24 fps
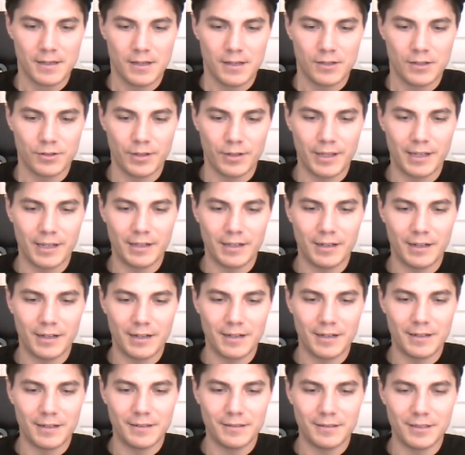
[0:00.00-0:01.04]
So they had
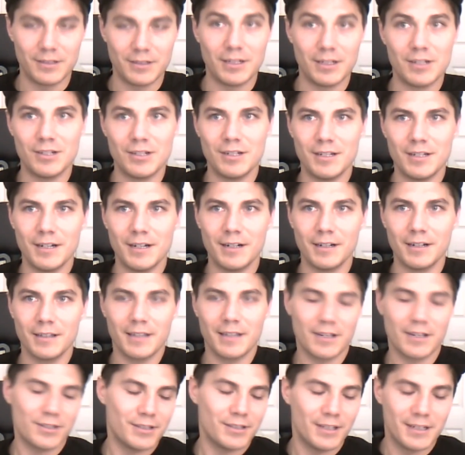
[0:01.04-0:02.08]
the DigiDoug.
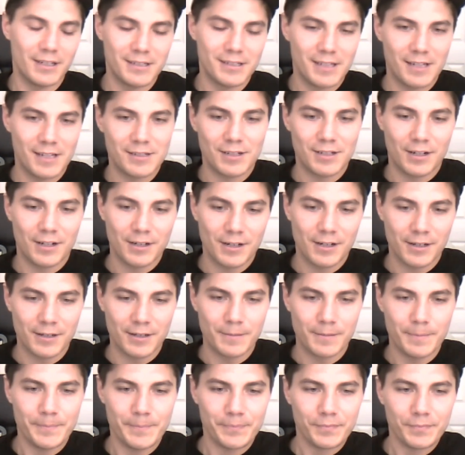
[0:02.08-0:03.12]
They actually did a TED Talk on
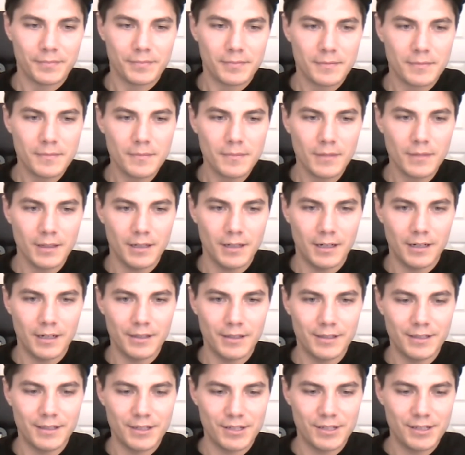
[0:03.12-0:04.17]
them.
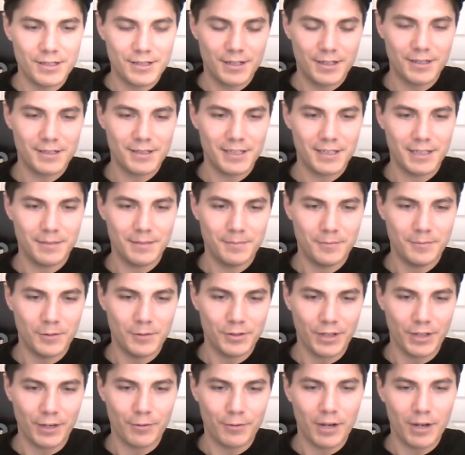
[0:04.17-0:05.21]
The DigiDoug team
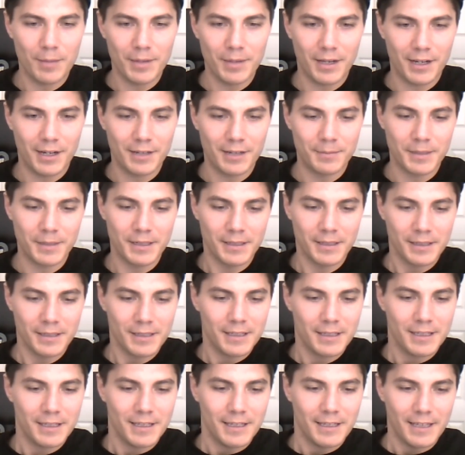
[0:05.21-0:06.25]
was like right behind me,
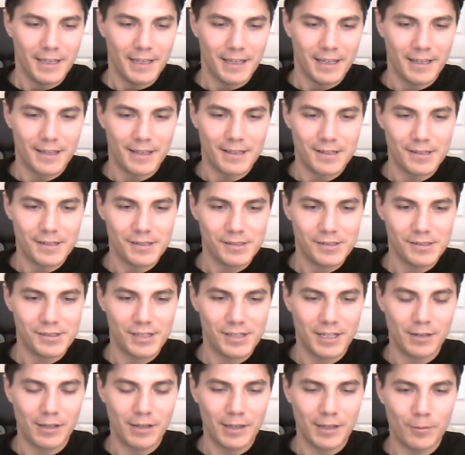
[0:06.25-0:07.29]
and
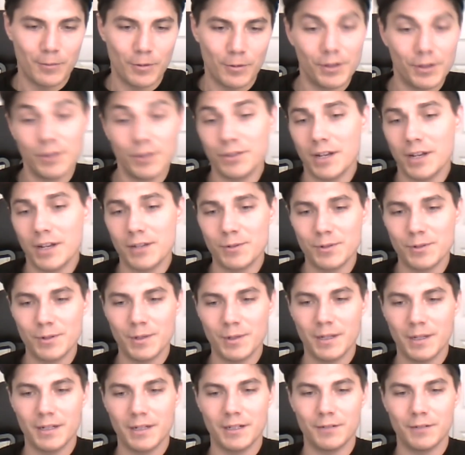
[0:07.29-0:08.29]
seeing like what those guys are doing in